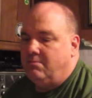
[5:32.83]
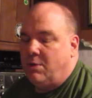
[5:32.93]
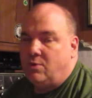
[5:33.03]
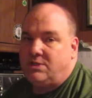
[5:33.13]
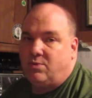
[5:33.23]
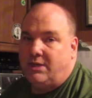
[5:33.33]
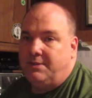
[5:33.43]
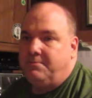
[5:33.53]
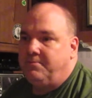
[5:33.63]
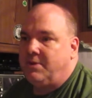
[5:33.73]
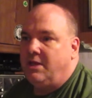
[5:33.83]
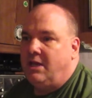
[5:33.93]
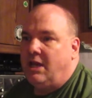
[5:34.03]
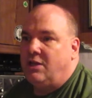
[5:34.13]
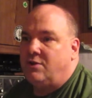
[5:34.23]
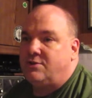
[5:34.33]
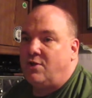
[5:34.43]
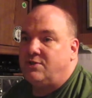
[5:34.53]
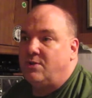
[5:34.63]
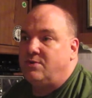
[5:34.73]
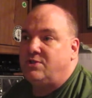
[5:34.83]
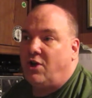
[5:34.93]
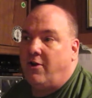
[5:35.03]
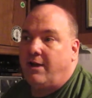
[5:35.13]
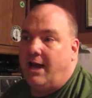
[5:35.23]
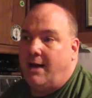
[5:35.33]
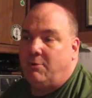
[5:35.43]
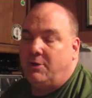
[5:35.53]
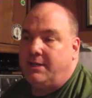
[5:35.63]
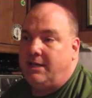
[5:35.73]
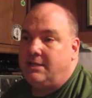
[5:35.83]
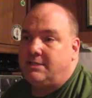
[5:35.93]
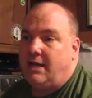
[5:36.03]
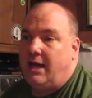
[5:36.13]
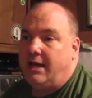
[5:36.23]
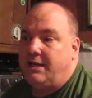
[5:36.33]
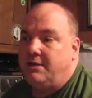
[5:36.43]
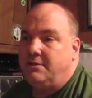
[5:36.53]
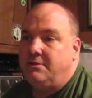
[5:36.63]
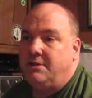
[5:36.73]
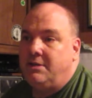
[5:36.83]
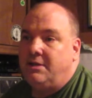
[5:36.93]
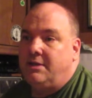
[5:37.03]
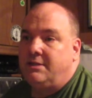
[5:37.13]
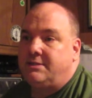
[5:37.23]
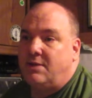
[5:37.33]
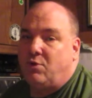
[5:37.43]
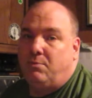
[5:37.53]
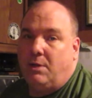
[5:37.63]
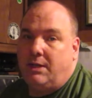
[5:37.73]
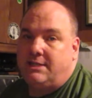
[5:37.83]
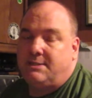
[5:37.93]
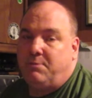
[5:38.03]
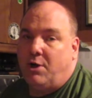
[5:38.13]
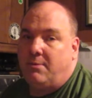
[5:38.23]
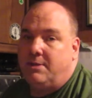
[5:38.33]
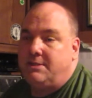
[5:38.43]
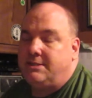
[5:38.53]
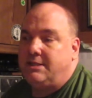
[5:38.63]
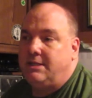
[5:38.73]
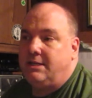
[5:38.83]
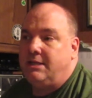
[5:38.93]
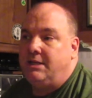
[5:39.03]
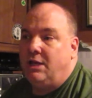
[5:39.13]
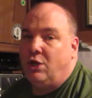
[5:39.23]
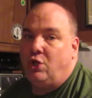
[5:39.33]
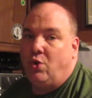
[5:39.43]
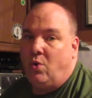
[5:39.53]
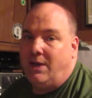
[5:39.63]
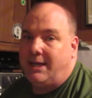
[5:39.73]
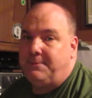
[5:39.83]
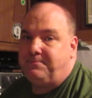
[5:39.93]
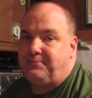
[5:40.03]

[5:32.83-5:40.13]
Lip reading: MOSWIN. And there's also Starcom on the east side, and Several police departments in Illinois